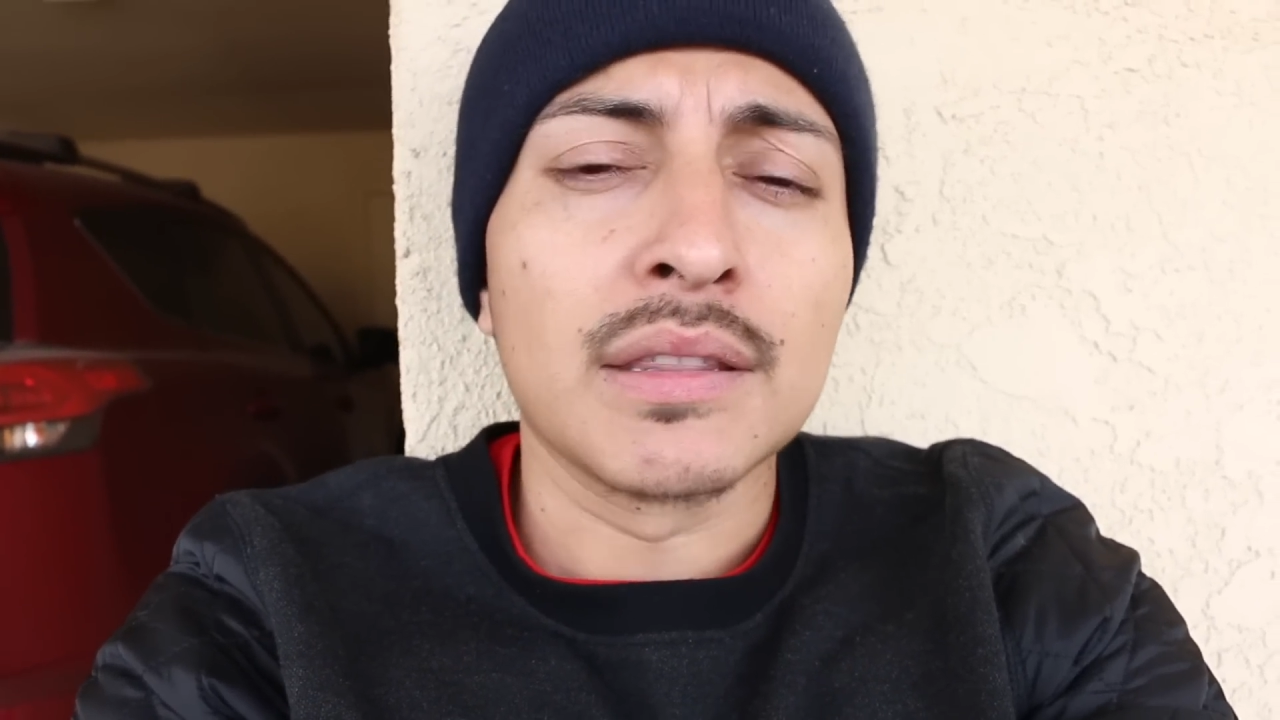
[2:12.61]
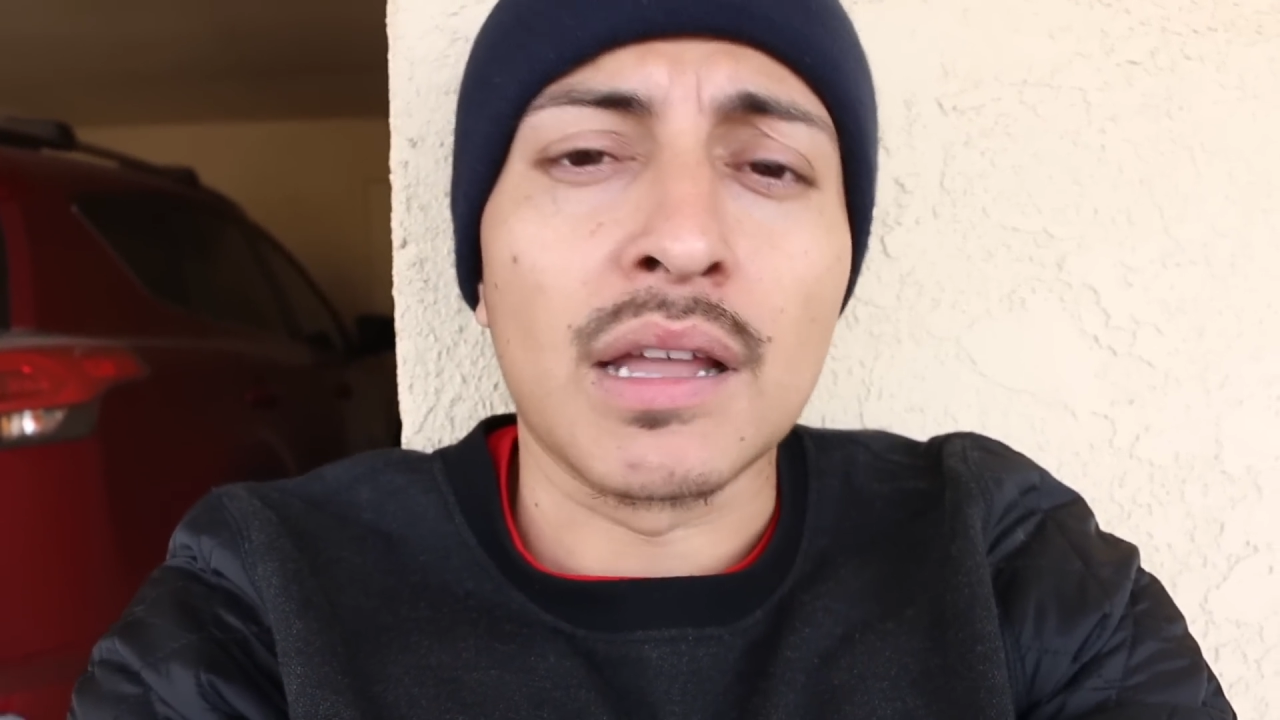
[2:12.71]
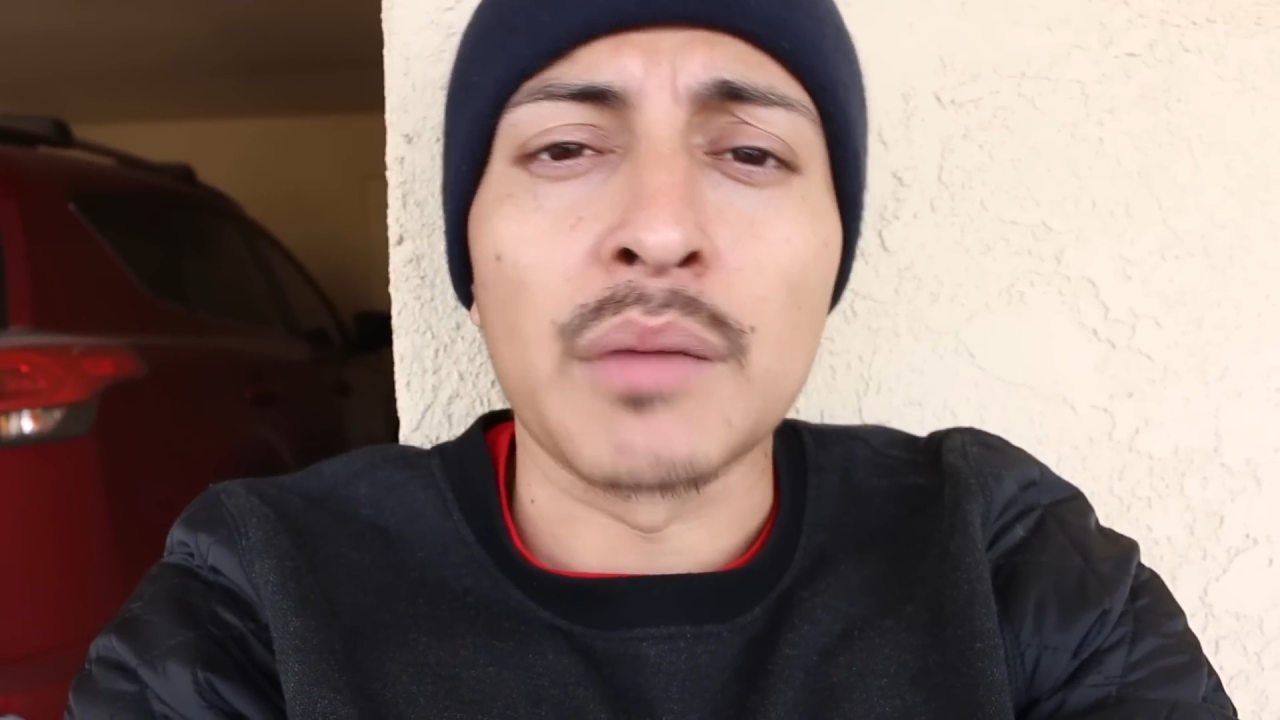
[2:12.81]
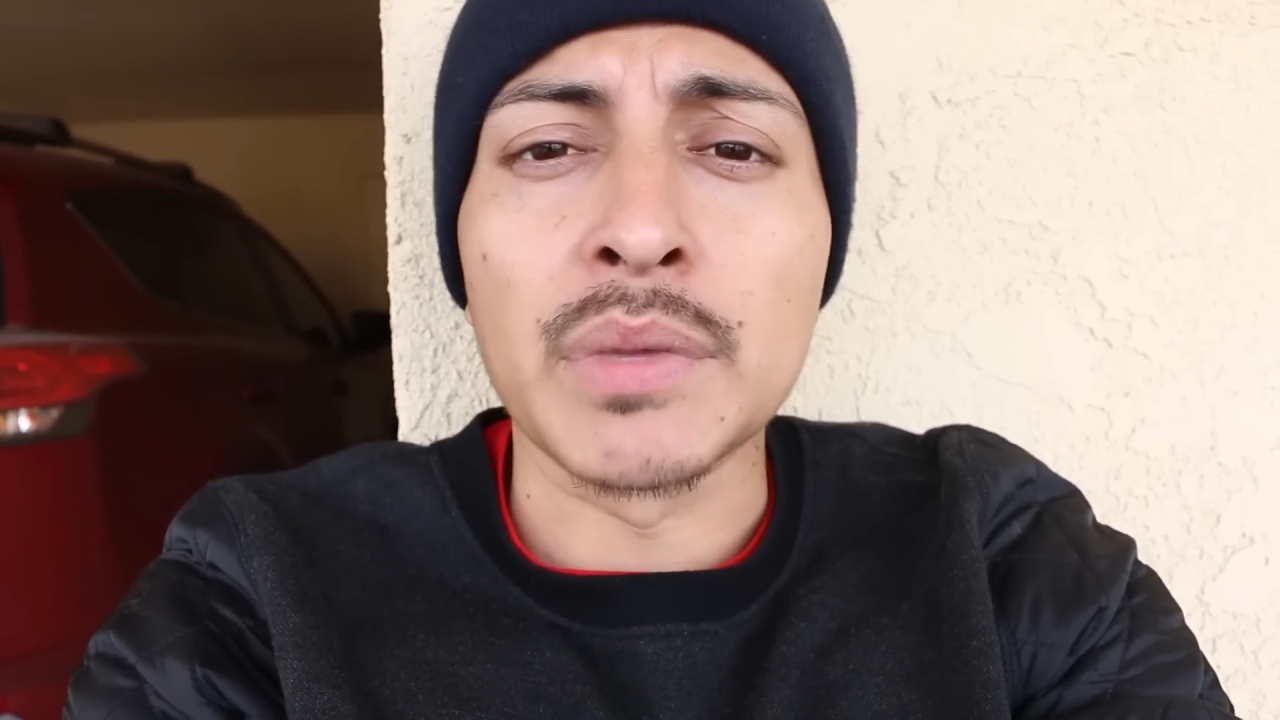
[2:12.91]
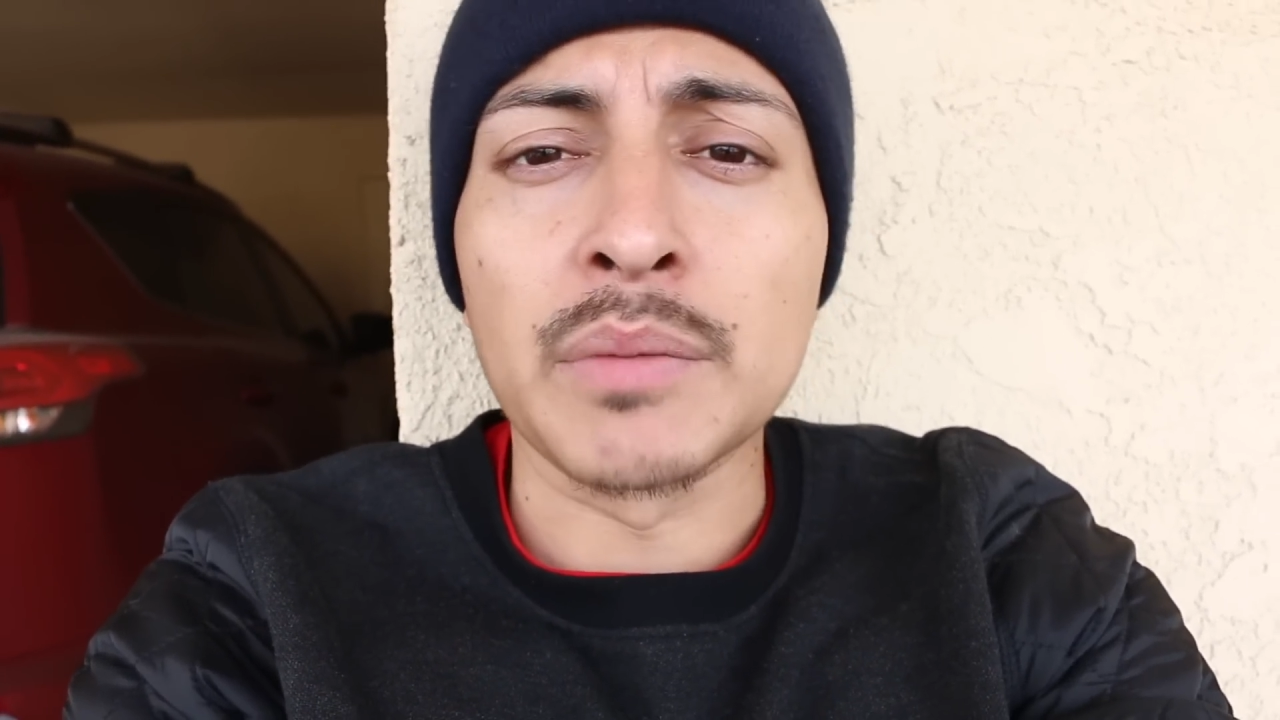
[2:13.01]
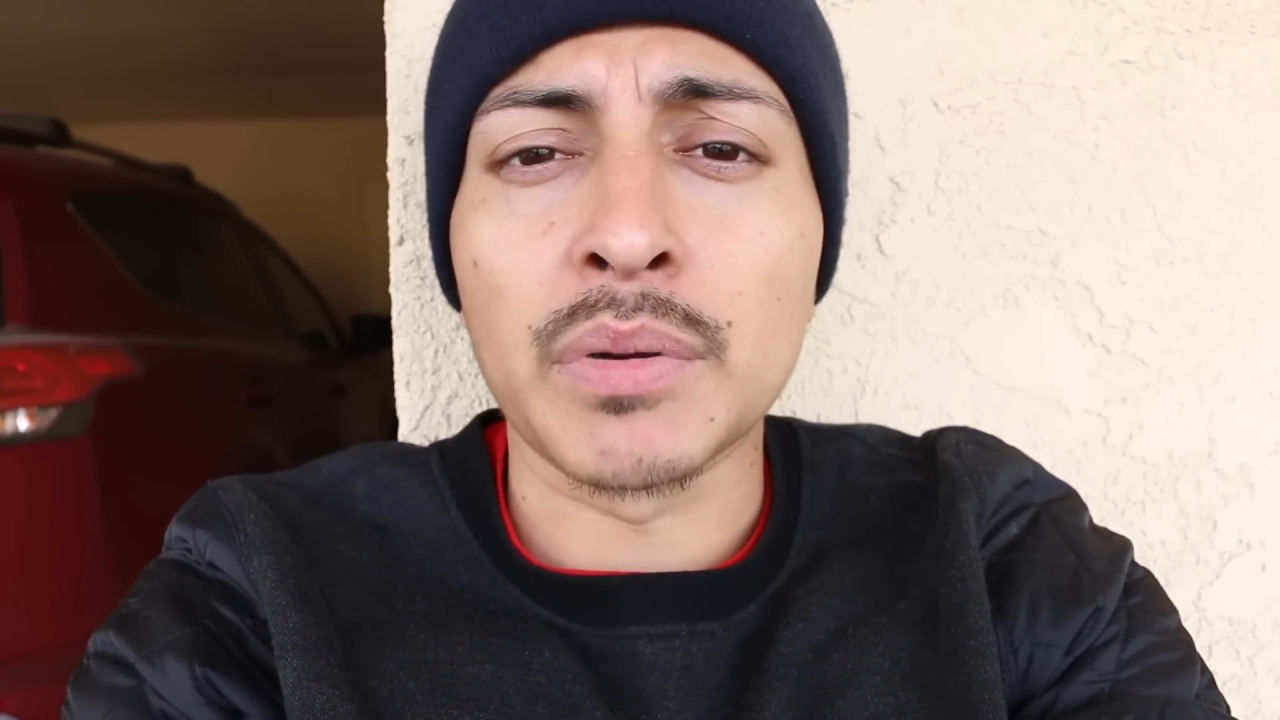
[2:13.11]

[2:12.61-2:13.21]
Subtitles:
Not me